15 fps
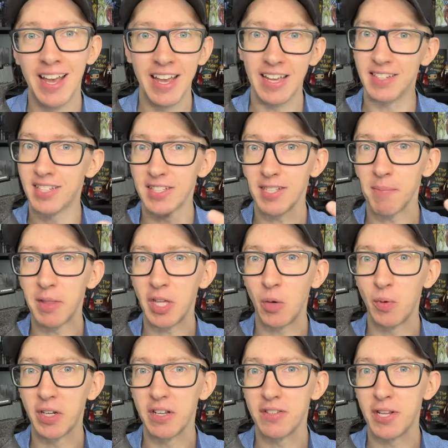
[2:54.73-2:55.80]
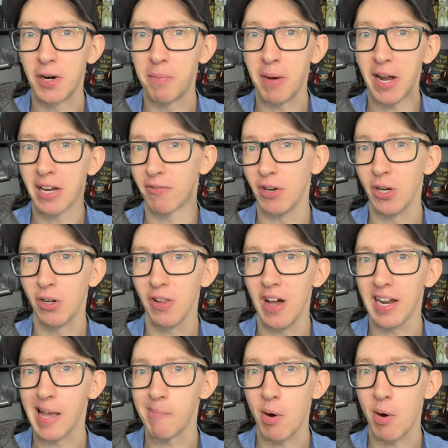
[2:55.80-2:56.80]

Is this something you would consider buying for your Glock